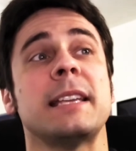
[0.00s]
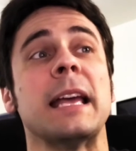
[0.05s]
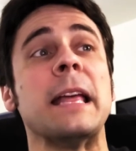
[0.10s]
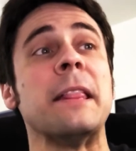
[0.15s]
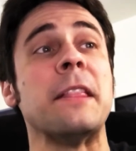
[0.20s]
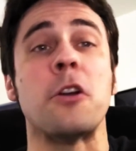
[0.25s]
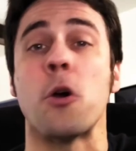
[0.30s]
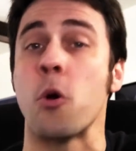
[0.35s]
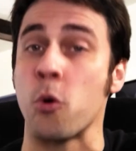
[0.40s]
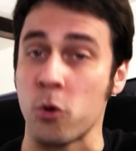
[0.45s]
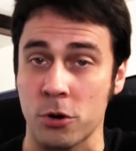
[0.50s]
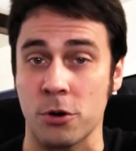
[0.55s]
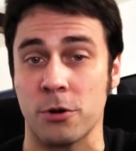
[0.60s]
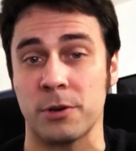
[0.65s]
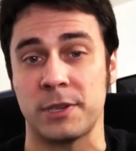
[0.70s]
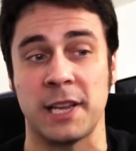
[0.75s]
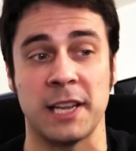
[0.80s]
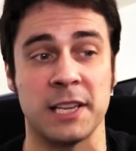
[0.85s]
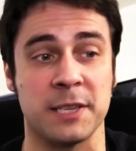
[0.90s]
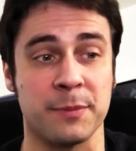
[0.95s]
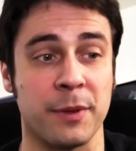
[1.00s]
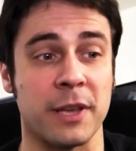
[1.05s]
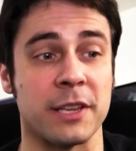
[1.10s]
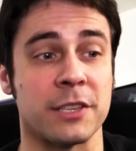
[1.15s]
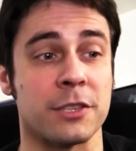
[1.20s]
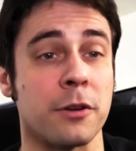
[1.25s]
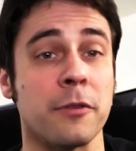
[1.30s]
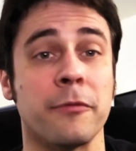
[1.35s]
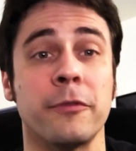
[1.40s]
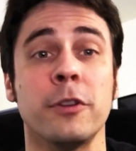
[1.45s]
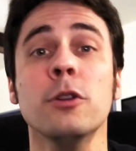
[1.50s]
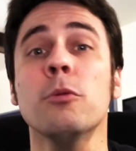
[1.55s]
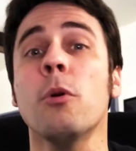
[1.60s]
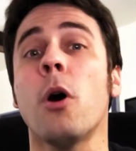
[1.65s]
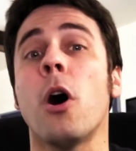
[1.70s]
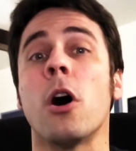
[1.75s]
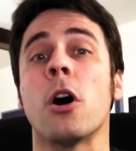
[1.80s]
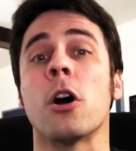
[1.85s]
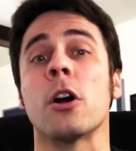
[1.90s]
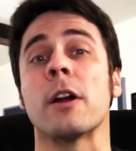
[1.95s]
in the order it takes place. So if you
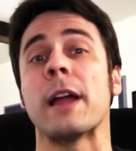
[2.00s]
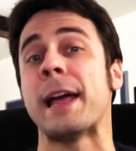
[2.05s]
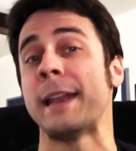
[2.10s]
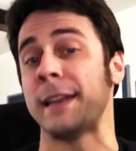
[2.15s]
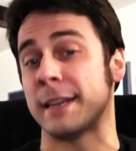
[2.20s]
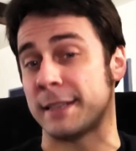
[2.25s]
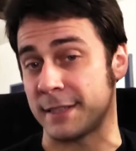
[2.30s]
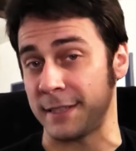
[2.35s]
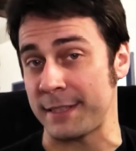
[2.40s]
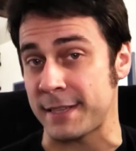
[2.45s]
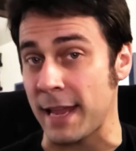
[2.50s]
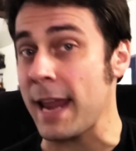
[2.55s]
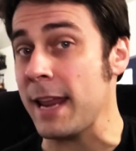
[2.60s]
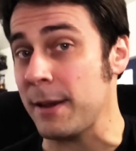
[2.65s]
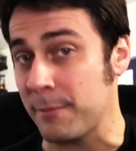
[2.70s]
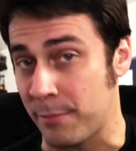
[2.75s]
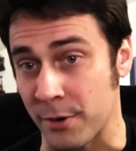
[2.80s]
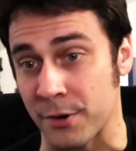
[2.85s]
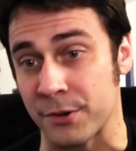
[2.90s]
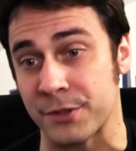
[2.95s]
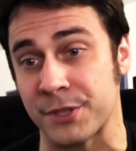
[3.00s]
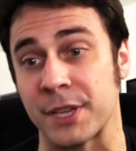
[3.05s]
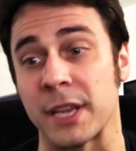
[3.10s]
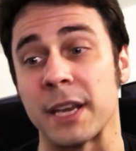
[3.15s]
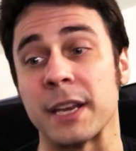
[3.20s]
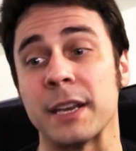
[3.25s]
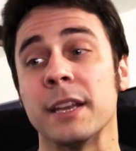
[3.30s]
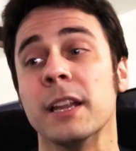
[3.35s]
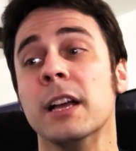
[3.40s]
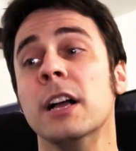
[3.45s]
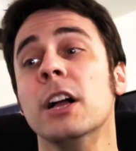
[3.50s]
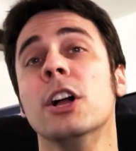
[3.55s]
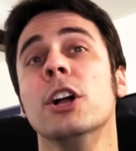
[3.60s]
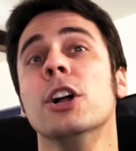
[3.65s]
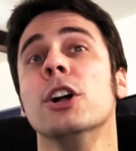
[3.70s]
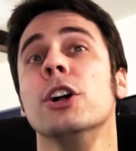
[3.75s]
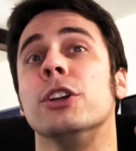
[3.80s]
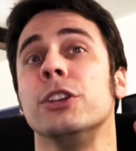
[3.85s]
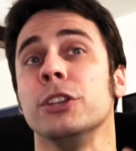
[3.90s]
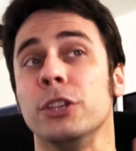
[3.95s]
are an insane person,
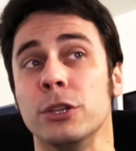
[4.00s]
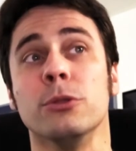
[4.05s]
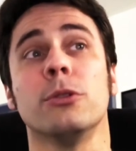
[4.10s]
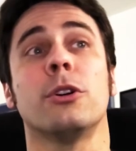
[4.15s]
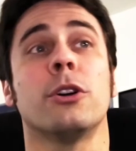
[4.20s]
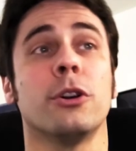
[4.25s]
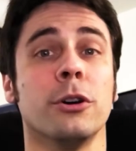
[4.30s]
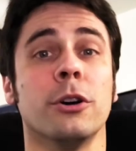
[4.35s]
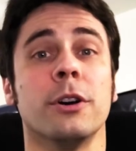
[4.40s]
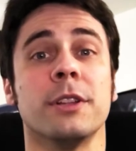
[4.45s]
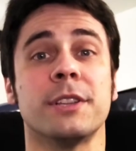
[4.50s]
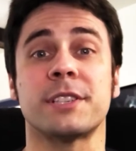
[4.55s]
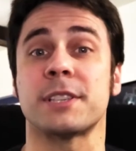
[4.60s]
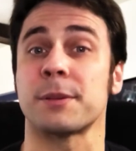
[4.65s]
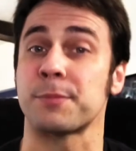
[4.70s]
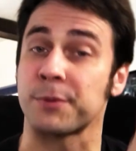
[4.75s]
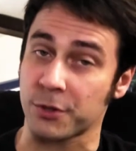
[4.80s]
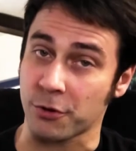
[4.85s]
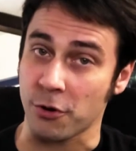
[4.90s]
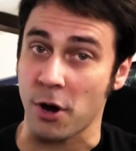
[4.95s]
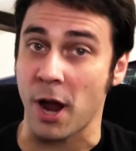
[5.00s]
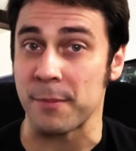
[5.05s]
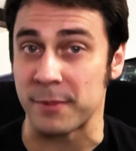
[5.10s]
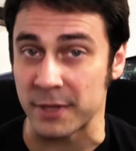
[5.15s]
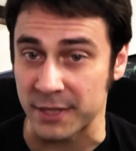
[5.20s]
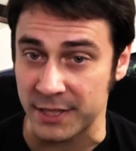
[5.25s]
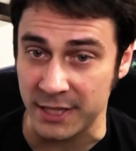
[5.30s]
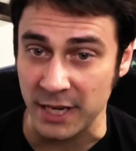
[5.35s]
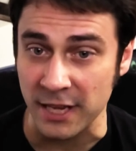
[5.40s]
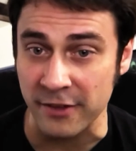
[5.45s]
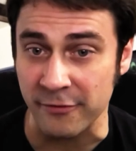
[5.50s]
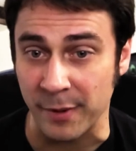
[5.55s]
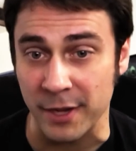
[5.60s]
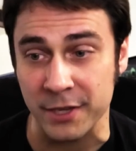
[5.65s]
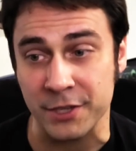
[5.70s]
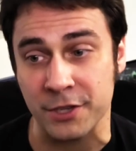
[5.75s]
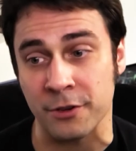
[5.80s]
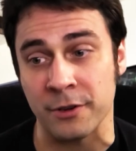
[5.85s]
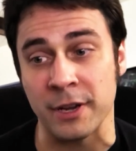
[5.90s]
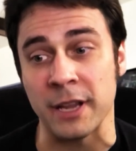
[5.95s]
you could subscribe to Steve
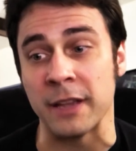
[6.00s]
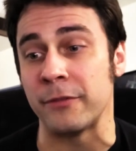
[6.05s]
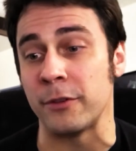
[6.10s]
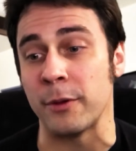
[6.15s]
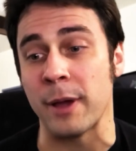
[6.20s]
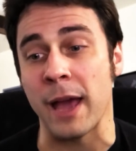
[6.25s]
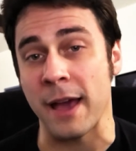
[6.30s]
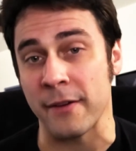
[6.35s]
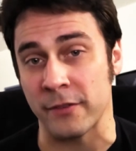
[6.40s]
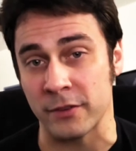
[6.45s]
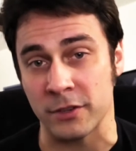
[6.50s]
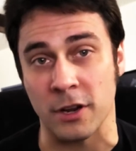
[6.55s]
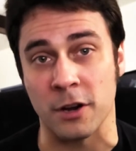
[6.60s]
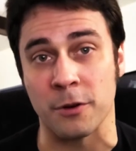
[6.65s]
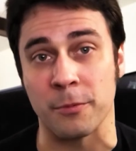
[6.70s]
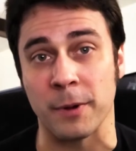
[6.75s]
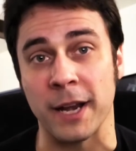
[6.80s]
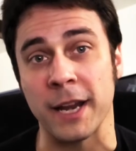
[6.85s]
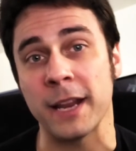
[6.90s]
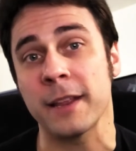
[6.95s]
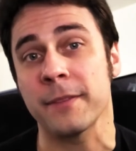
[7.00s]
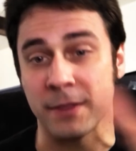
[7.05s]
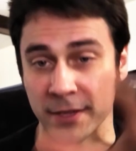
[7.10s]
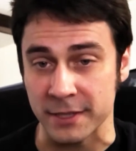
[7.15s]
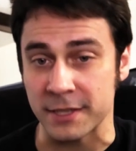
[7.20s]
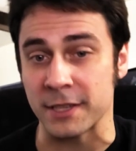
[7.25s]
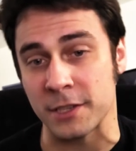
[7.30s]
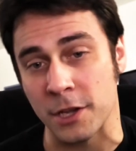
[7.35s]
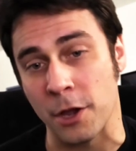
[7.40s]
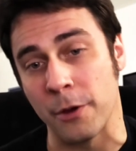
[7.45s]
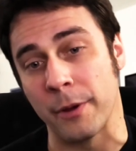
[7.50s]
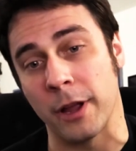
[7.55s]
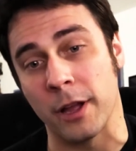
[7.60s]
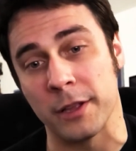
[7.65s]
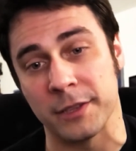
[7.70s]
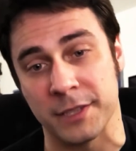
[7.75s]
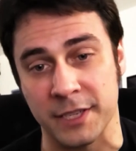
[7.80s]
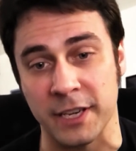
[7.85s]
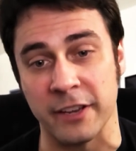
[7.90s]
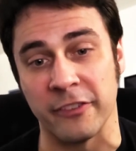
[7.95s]
Buster if you haven't already. This is going on
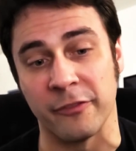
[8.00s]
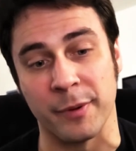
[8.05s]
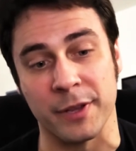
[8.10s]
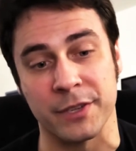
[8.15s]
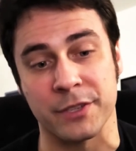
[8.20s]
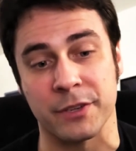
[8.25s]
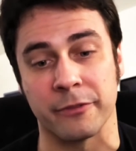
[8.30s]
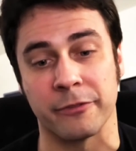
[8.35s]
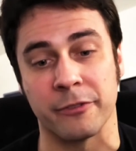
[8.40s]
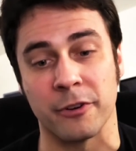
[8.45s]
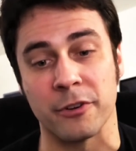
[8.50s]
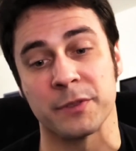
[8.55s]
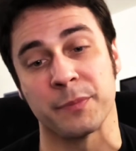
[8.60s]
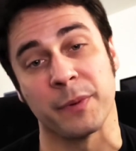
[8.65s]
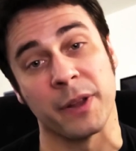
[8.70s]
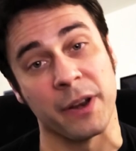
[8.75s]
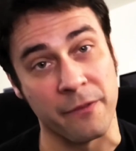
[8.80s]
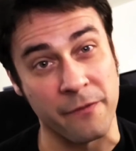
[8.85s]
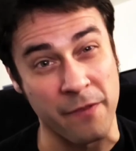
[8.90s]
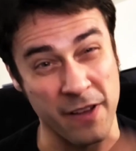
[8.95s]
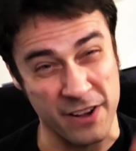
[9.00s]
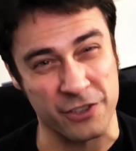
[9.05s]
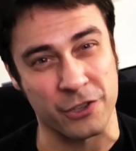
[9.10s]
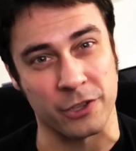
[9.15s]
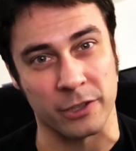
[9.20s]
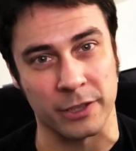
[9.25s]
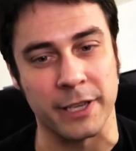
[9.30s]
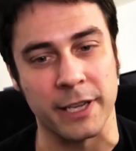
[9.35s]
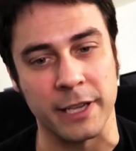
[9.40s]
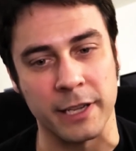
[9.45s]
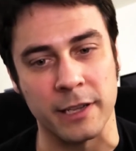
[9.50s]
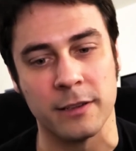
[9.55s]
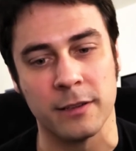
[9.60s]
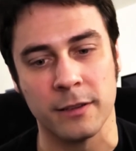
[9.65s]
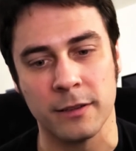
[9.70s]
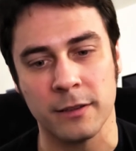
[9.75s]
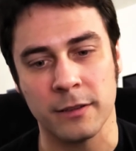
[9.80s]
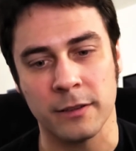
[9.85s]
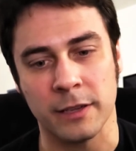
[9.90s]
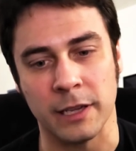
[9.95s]
Steve Buster first, but eventually
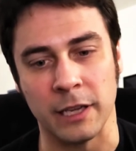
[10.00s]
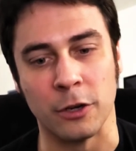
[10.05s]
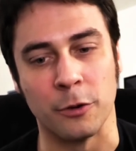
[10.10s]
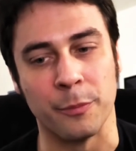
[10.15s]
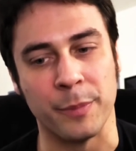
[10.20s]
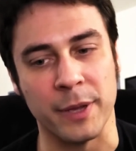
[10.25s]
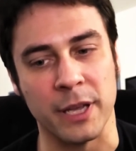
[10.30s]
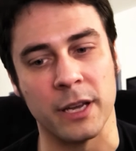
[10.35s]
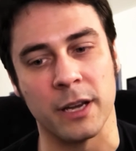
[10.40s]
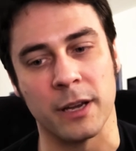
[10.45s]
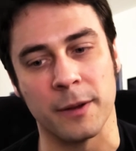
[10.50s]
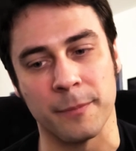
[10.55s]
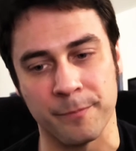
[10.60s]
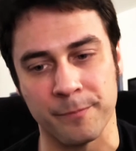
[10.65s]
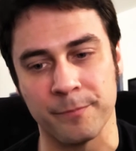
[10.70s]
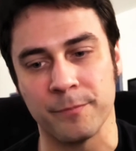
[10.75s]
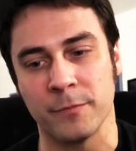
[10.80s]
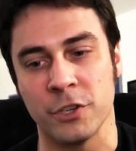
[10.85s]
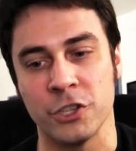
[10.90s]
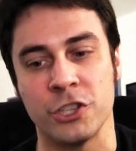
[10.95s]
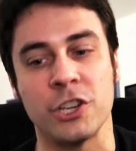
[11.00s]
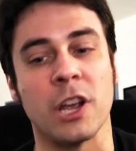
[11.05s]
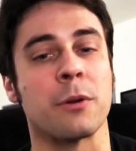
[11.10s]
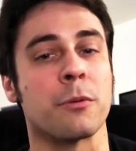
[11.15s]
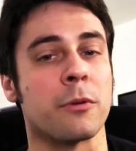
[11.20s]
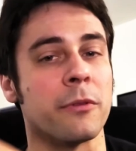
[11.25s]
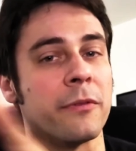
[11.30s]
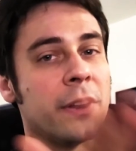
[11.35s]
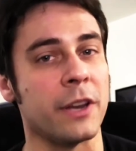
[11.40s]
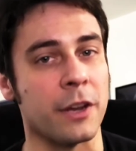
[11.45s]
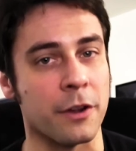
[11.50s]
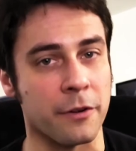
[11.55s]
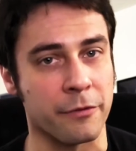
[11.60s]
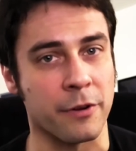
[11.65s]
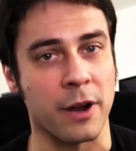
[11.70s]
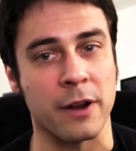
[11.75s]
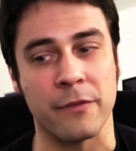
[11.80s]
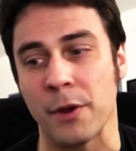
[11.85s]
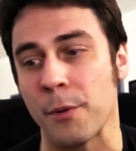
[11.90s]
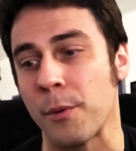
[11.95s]
it'll be a general video
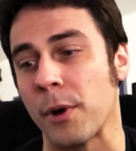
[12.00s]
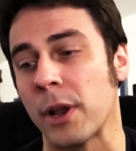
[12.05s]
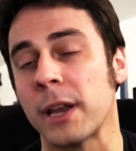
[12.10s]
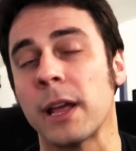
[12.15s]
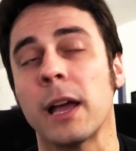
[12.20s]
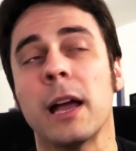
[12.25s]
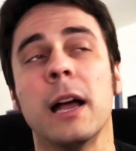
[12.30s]
for everyone.